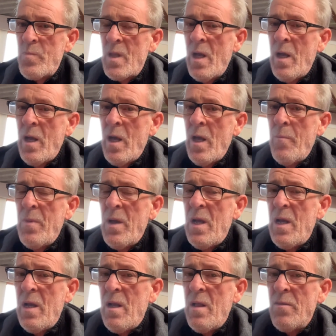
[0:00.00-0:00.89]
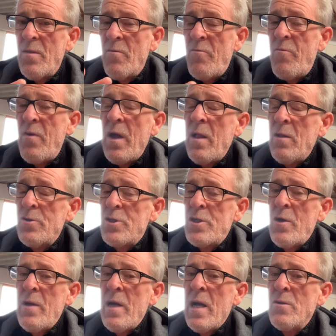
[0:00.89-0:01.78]
I'll
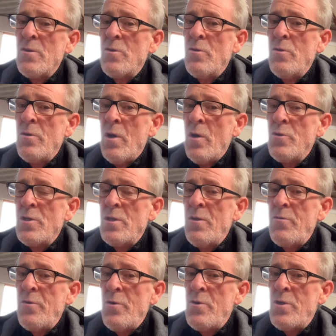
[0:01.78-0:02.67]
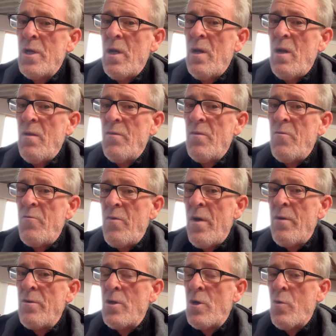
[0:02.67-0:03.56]
show you how to do those in the future. They're
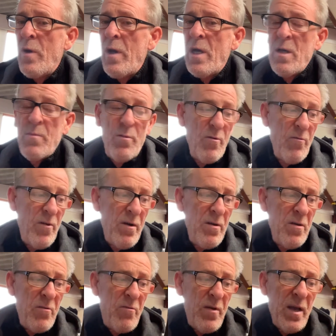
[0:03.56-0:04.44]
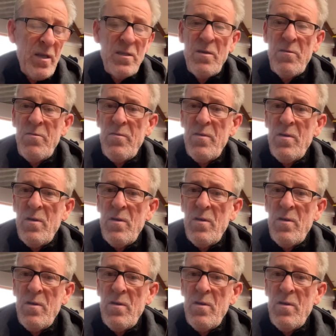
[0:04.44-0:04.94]
very quick but very effective.